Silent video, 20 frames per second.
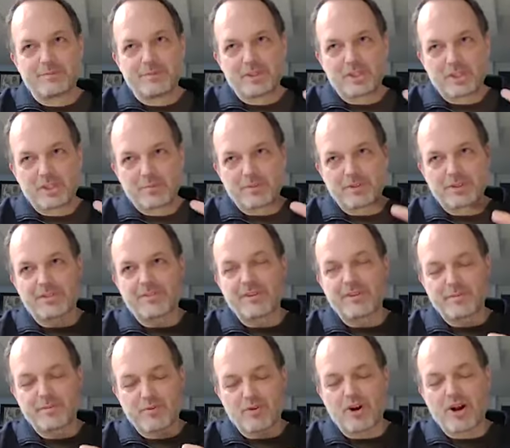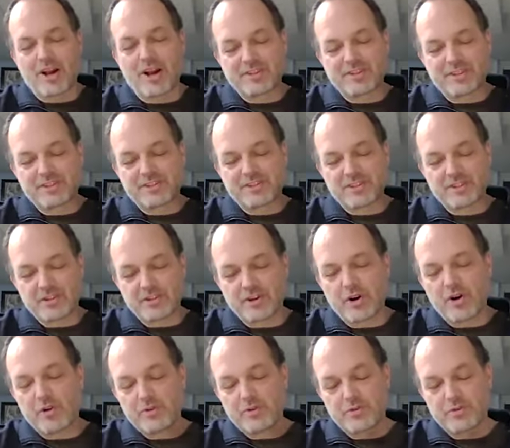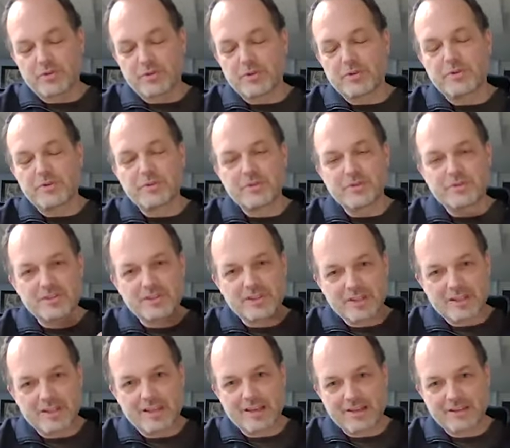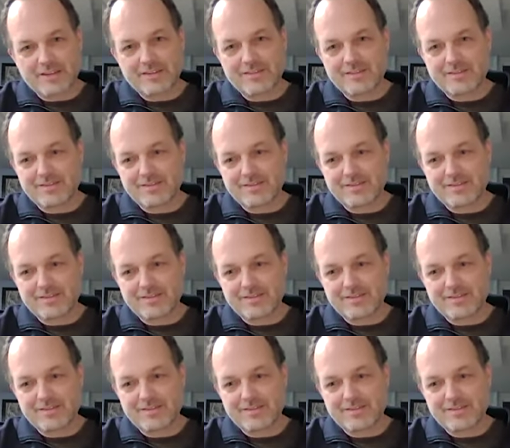specific process to go through to get